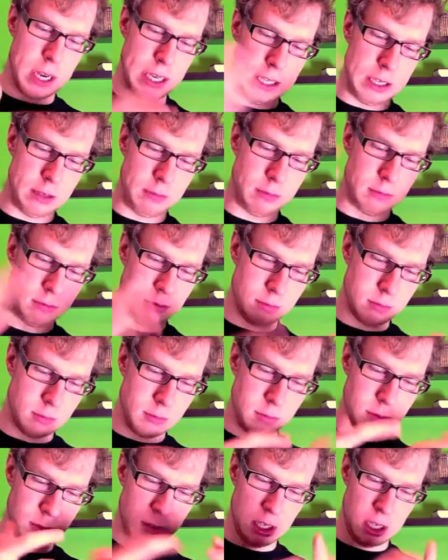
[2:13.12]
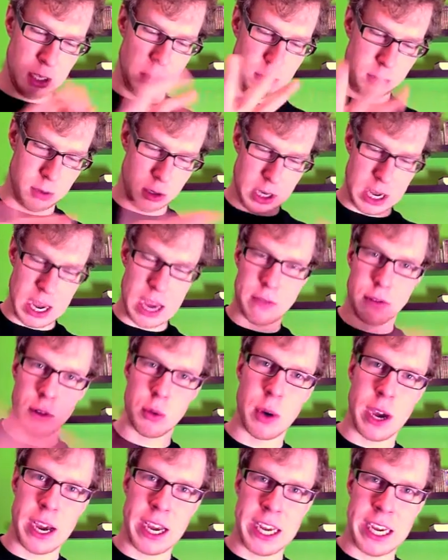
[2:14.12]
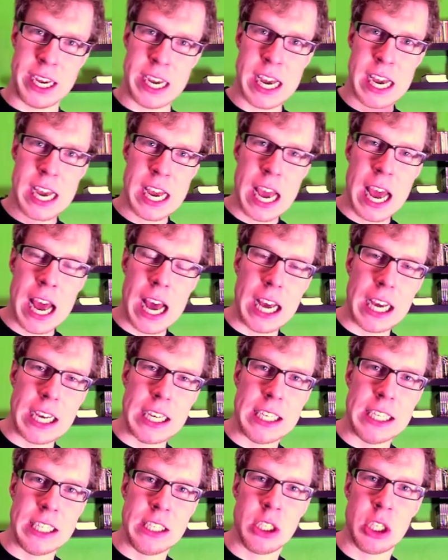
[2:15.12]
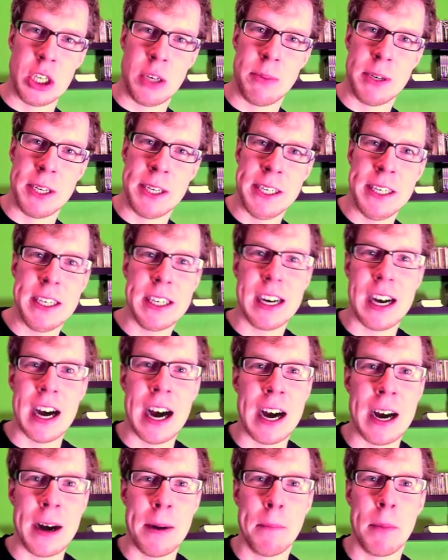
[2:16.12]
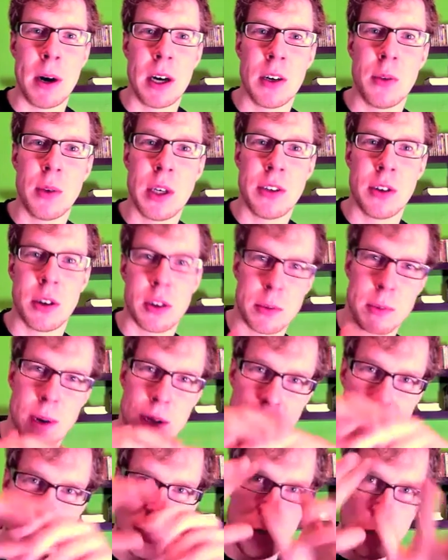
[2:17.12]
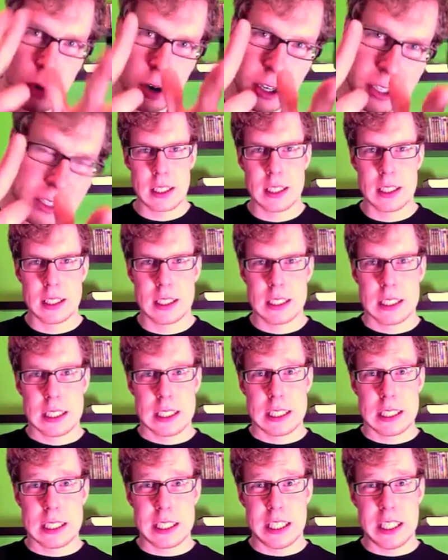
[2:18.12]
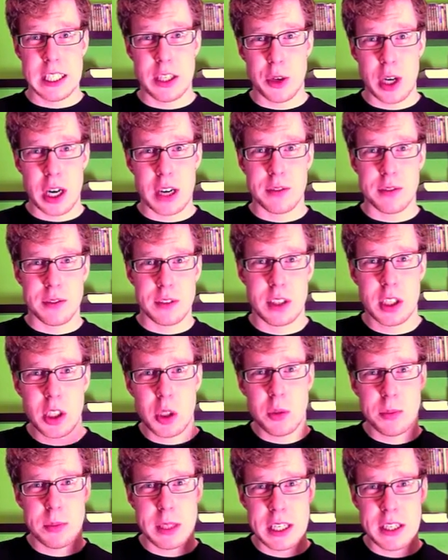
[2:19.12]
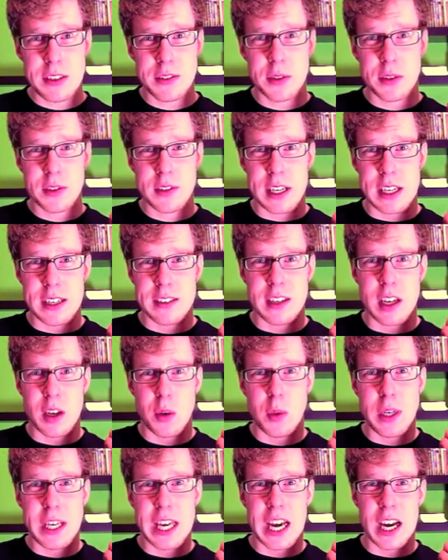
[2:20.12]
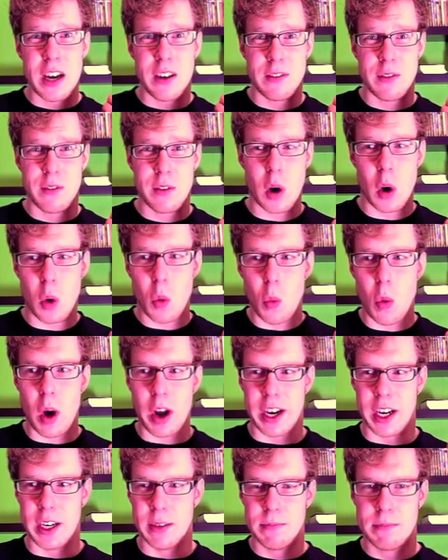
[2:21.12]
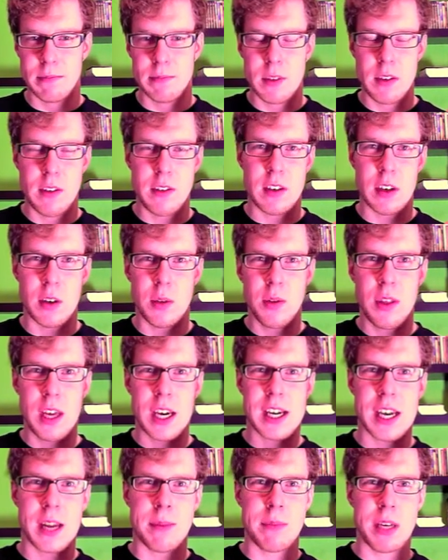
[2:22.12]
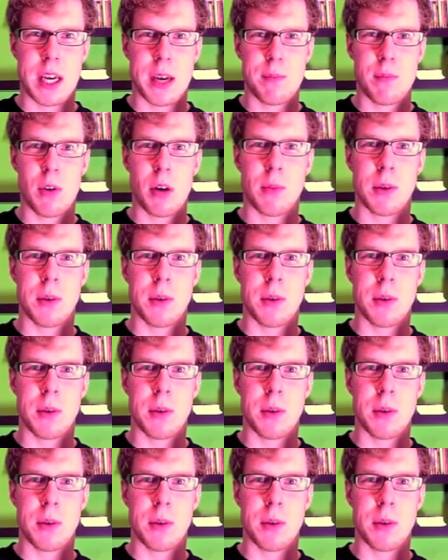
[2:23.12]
way, whatever way in Germany. Uh, but we talk about this word. You have two names for sex, and we have one. So that.